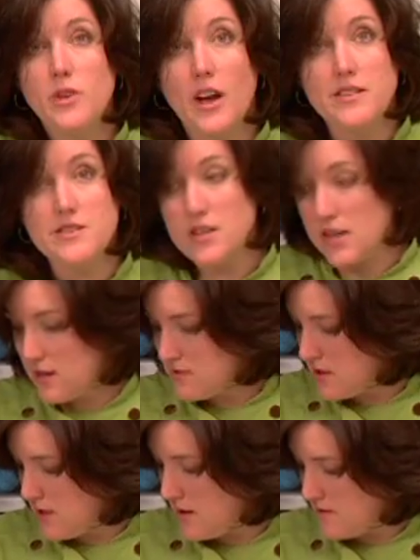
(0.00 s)
nice and
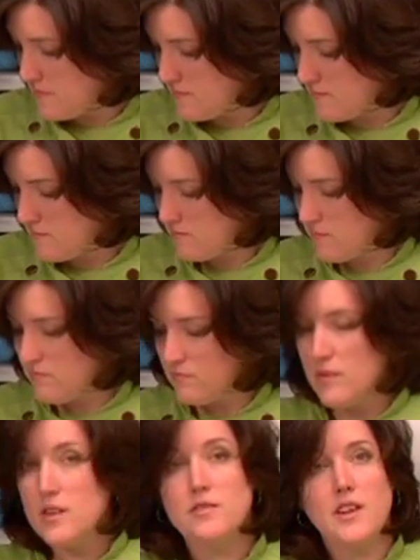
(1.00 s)
easy,
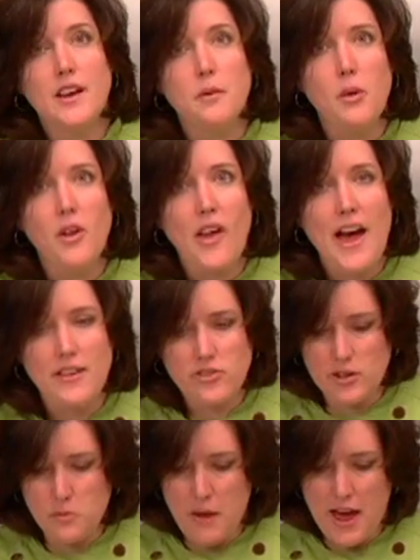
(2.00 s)
take a
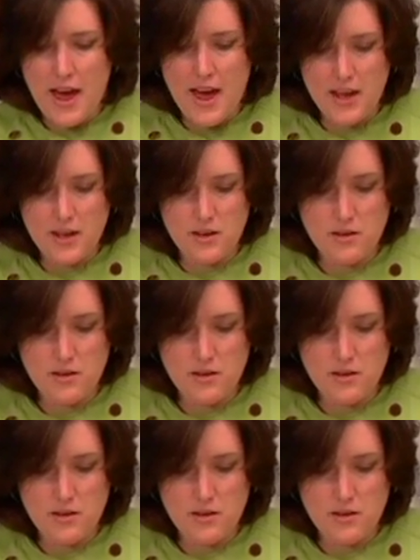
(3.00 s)
plastic bag,